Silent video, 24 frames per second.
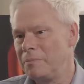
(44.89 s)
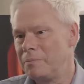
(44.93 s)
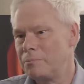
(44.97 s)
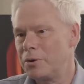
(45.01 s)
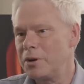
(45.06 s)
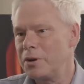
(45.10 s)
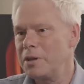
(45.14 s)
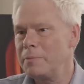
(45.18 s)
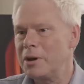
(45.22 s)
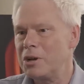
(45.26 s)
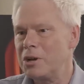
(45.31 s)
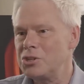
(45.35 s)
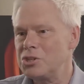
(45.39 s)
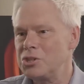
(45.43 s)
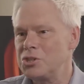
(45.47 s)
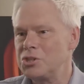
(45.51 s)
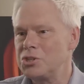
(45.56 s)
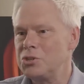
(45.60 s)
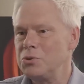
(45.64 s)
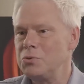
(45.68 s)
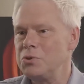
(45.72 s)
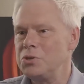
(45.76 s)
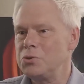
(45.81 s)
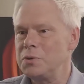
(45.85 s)
Pretty much as
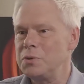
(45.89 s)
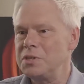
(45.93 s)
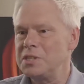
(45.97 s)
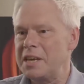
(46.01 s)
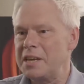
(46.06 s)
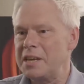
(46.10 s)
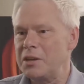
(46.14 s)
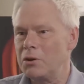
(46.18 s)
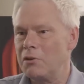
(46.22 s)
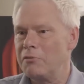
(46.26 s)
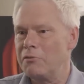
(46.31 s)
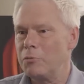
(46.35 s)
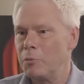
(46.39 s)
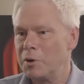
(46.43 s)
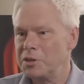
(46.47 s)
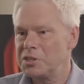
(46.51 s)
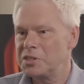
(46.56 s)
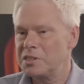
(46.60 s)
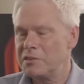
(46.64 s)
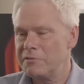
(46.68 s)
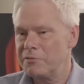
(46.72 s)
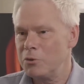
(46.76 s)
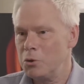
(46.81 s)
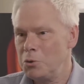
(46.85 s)
soon as we take off and once
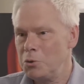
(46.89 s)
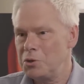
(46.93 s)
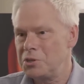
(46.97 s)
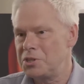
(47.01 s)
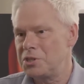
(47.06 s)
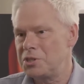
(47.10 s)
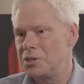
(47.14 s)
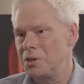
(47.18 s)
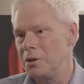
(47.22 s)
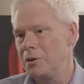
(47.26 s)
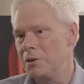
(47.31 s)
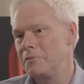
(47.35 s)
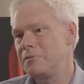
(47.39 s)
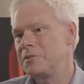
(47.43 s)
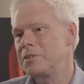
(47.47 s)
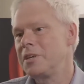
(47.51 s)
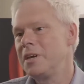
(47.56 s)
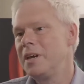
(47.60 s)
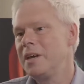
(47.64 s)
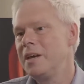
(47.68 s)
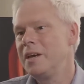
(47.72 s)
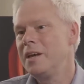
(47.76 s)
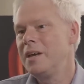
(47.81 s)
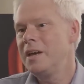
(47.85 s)
the food is served,
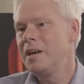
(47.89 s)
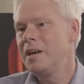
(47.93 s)
the